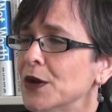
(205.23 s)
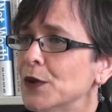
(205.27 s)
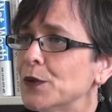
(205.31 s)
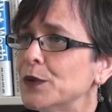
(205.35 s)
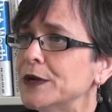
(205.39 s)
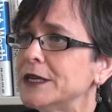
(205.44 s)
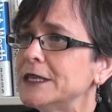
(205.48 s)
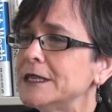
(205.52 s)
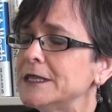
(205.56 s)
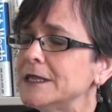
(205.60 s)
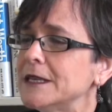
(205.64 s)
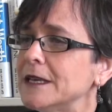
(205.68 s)

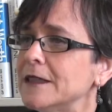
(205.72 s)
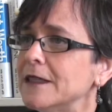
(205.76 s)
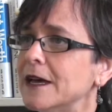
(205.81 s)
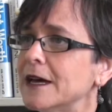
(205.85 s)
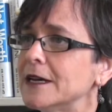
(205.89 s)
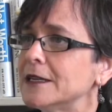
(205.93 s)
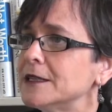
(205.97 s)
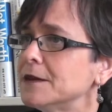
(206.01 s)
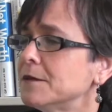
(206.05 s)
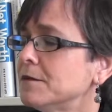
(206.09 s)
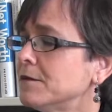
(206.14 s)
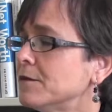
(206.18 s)
we see
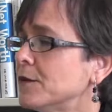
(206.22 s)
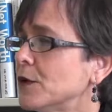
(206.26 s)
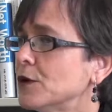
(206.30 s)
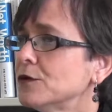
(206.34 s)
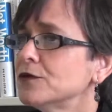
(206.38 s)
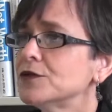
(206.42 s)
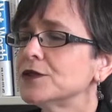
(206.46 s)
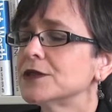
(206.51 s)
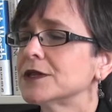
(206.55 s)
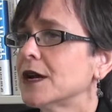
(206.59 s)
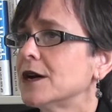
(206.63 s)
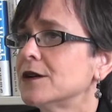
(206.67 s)
that
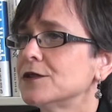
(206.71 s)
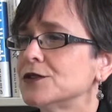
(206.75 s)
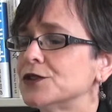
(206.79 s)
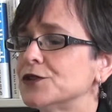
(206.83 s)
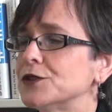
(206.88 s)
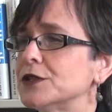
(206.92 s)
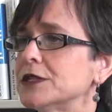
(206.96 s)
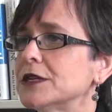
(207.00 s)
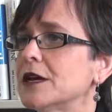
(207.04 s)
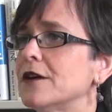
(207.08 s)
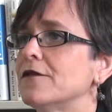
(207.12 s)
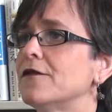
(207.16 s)
most
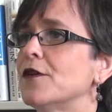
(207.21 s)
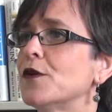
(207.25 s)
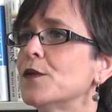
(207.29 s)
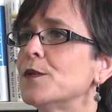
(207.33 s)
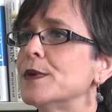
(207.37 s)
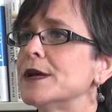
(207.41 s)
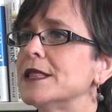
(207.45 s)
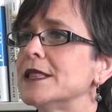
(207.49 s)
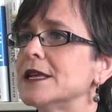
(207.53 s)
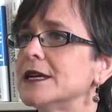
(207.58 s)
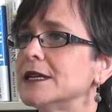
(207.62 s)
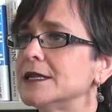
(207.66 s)
countries have
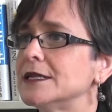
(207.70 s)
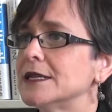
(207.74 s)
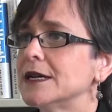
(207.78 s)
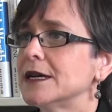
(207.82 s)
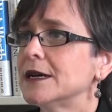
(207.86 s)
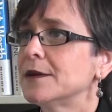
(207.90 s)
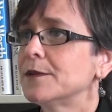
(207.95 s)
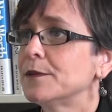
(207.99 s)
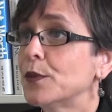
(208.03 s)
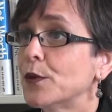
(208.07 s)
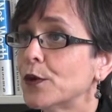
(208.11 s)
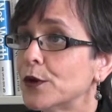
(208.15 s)
open data
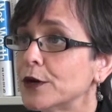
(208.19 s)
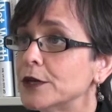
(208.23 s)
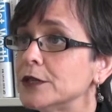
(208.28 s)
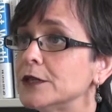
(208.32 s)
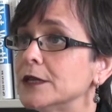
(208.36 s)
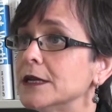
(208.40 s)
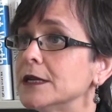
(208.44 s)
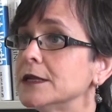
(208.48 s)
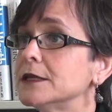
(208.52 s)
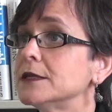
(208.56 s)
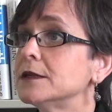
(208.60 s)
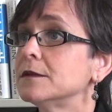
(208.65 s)

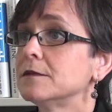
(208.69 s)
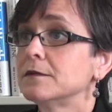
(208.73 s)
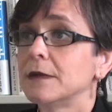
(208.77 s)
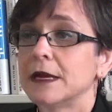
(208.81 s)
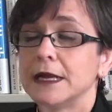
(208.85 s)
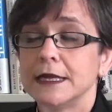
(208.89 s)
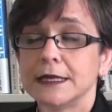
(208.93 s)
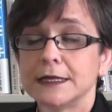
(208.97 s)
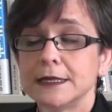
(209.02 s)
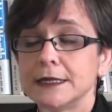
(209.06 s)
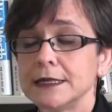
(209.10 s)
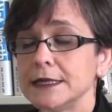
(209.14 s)
portals,
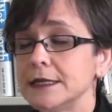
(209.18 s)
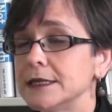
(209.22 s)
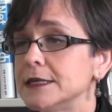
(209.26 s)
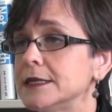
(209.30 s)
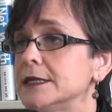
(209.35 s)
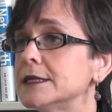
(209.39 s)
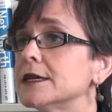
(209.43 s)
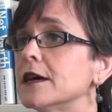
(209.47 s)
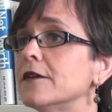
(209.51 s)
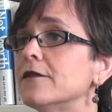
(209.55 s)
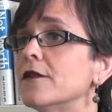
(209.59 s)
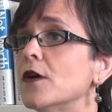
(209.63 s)
many
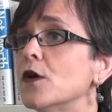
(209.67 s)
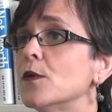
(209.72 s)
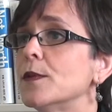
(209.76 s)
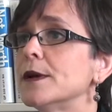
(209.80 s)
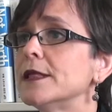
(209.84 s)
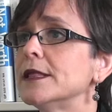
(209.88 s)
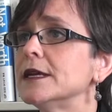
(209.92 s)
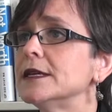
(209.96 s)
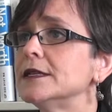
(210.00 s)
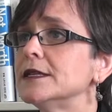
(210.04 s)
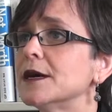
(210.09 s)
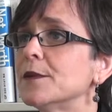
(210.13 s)
cities have
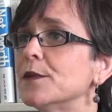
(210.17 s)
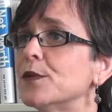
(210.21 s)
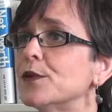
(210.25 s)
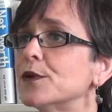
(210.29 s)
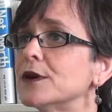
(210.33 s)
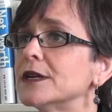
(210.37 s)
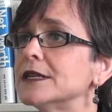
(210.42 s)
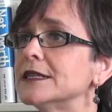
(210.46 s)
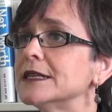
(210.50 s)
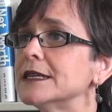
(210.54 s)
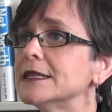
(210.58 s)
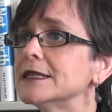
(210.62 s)
open data
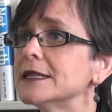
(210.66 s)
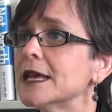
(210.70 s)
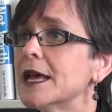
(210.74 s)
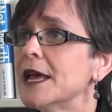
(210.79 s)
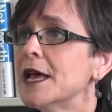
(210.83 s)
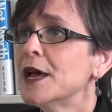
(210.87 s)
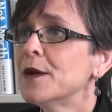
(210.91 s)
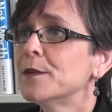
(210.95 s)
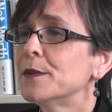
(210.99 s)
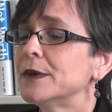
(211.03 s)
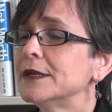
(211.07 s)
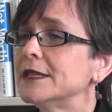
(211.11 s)
portals,
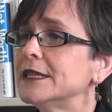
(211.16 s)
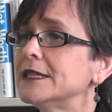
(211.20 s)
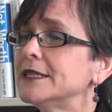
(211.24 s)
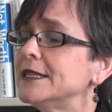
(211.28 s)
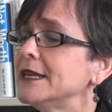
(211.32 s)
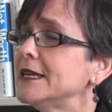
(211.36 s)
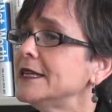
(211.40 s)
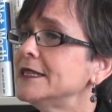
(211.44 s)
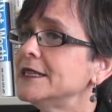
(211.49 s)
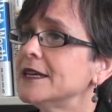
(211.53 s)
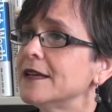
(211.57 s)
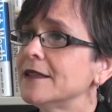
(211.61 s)
but the
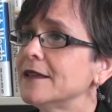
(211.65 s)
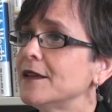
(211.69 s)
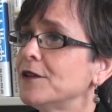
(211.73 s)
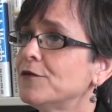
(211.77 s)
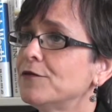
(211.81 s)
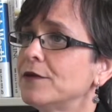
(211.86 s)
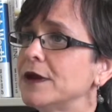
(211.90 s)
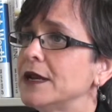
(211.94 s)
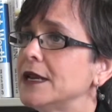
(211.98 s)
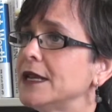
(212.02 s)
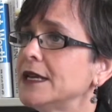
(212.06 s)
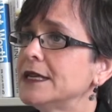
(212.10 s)
data they
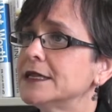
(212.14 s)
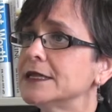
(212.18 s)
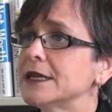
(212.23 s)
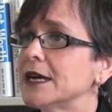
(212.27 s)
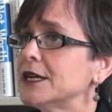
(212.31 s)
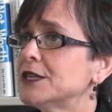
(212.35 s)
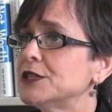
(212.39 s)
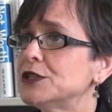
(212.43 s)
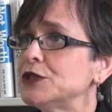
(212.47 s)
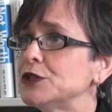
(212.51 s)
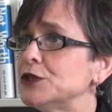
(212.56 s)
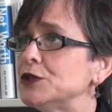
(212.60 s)
release
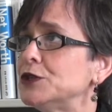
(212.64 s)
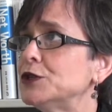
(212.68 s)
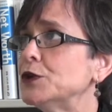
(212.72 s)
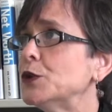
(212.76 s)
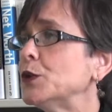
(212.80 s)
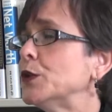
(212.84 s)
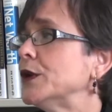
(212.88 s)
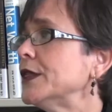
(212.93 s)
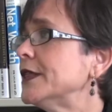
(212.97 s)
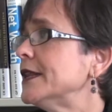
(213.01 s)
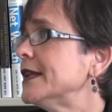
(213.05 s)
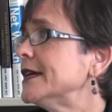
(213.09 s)
has to do
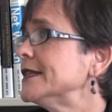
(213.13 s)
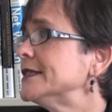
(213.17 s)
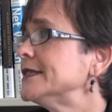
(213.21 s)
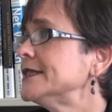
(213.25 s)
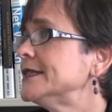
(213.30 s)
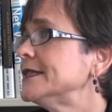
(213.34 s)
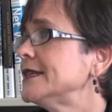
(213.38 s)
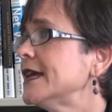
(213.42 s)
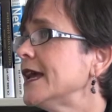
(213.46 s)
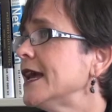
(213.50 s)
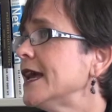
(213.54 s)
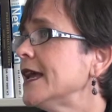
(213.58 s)
with, let's
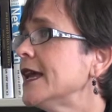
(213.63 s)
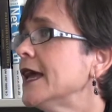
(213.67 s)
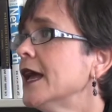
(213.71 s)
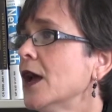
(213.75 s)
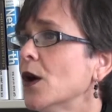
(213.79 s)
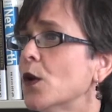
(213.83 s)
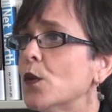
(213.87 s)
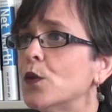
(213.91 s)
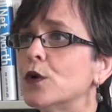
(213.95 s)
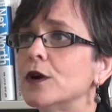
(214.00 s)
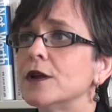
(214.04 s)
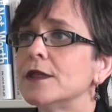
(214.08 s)
say,
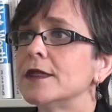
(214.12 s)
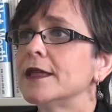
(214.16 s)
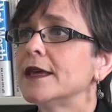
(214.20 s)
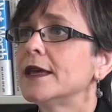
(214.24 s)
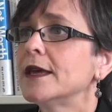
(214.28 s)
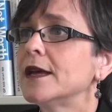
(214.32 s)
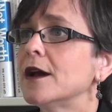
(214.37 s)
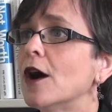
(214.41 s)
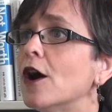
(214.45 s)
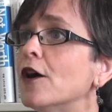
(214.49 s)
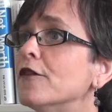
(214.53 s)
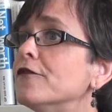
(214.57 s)
where
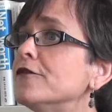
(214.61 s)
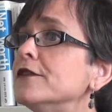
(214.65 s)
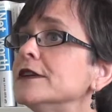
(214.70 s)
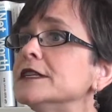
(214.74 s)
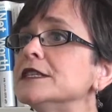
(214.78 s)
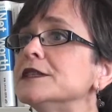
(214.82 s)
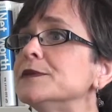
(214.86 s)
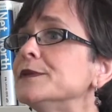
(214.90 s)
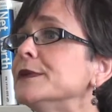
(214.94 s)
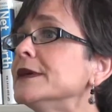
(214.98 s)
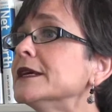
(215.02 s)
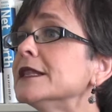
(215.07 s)
the
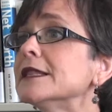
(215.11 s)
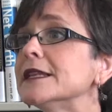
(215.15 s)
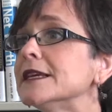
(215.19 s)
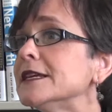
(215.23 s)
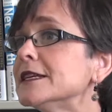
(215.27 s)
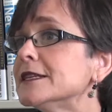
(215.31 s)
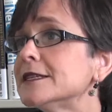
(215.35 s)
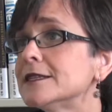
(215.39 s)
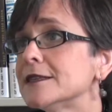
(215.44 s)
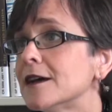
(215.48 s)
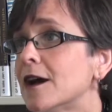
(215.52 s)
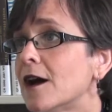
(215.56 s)
office
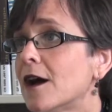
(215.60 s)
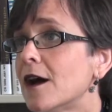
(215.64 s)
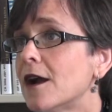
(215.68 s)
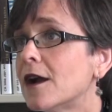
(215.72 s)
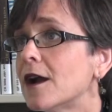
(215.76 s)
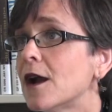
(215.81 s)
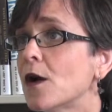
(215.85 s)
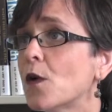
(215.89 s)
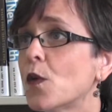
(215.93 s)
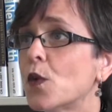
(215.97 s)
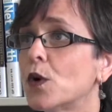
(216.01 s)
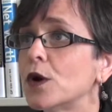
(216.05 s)
buildings are,
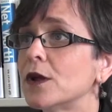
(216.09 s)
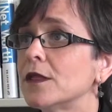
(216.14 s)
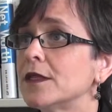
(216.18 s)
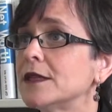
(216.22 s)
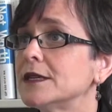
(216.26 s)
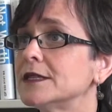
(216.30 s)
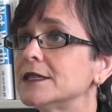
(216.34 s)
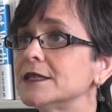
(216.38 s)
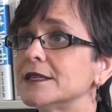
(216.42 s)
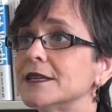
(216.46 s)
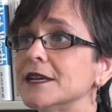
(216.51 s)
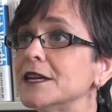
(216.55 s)
or the
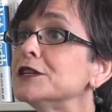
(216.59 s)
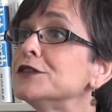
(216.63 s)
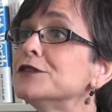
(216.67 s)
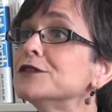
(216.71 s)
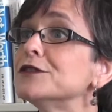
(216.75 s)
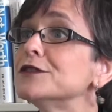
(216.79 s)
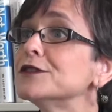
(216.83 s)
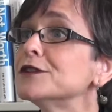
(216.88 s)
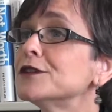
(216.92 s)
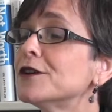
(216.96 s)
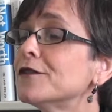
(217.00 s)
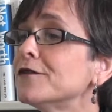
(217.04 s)

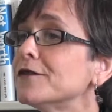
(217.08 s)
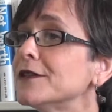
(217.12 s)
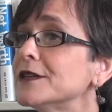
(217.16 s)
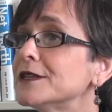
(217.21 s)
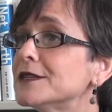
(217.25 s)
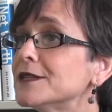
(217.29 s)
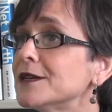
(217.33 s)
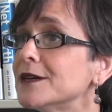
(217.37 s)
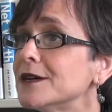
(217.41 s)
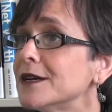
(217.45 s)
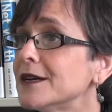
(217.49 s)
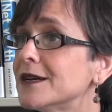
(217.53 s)
schedules of
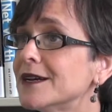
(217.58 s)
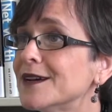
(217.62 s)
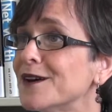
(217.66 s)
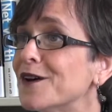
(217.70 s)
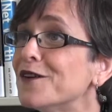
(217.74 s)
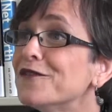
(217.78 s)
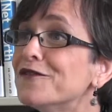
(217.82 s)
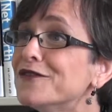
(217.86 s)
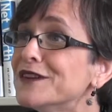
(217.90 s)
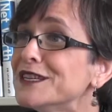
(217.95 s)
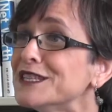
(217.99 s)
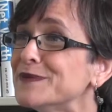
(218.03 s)
these
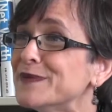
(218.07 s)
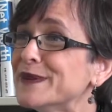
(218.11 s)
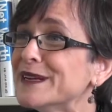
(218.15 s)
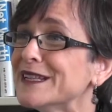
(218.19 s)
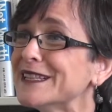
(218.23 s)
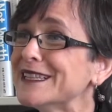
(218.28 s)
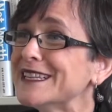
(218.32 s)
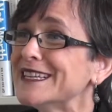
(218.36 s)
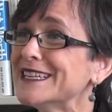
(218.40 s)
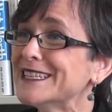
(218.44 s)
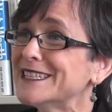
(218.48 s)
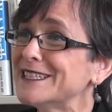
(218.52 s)
office
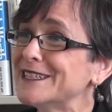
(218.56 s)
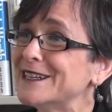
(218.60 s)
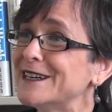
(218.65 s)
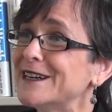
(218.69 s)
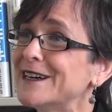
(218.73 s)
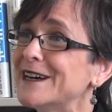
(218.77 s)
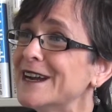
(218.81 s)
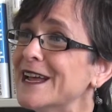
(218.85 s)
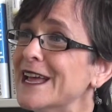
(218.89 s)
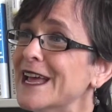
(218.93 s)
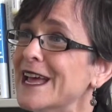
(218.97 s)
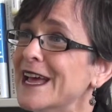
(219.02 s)
buildings
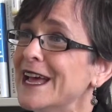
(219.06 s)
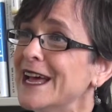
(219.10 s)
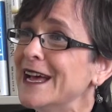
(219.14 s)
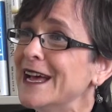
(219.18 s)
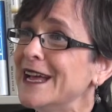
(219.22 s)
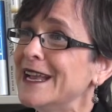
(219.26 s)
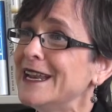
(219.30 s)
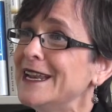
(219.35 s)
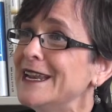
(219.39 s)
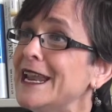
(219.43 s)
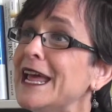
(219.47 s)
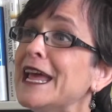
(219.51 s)
are,
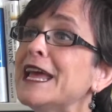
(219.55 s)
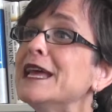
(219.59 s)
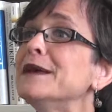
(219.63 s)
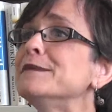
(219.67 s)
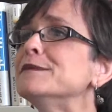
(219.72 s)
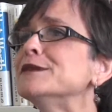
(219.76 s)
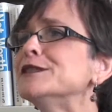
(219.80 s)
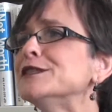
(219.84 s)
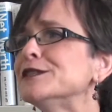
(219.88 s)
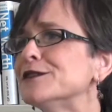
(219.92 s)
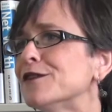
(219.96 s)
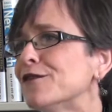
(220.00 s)

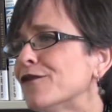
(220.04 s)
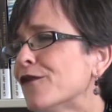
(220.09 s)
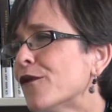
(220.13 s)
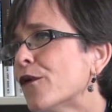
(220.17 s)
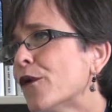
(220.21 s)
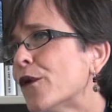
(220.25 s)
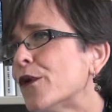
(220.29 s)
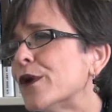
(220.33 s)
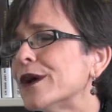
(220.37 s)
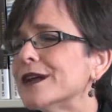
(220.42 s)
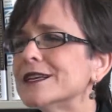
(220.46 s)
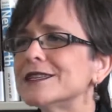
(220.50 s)
names, of
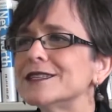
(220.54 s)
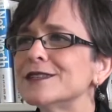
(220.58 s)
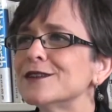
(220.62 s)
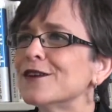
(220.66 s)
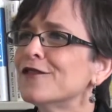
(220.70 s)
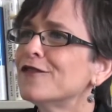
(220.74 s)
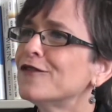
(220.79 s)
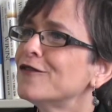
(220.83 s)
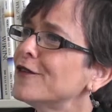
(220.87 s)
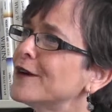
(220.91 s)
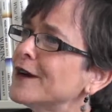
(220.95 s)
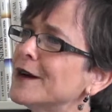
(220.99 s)
course,
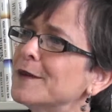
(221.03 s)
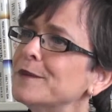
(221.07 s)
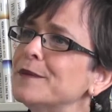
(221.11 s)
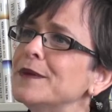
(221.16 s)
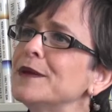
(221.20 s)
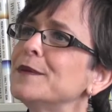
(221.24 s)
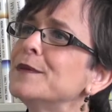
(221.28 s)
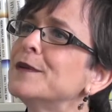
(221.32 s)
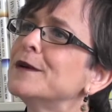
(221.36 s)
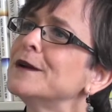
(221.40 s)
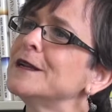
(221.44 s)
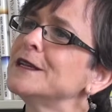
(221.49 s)
of
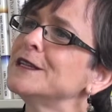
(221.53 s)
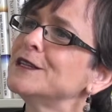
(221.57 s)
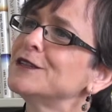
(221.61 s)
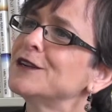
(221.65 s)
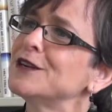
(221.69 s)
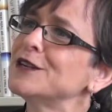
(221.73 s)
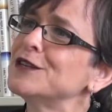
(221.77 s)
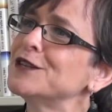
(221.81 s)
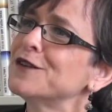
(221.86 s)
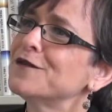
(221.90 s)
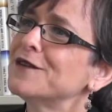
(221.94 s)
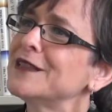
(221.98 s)
people in
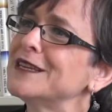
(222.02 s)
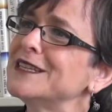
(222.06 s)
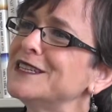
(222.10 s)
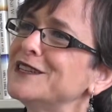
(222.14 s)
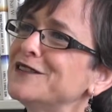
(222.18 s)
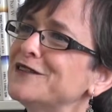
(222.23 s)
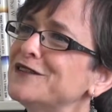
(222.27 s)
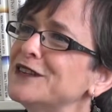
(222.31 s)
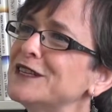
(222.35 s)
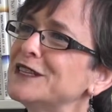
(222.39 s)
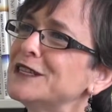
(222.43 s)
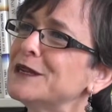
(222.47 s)
charge of the
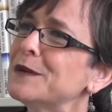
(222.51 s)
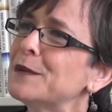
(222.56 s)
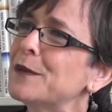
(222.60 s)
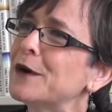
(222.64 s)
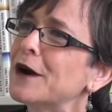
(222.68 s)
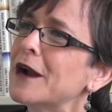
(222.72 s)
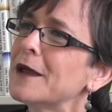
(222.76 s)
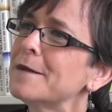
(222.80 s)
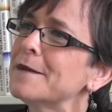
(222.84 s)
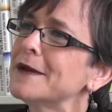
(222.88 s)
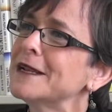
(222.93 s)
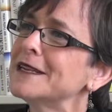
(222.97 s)
different
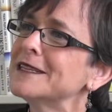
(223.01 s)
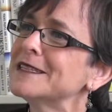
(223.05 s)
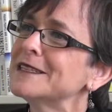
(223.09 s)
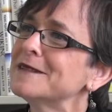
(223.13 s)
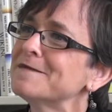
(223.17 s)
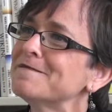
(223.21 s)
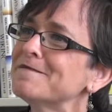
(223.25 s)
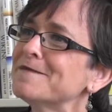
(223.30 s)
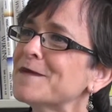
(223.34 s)
departments.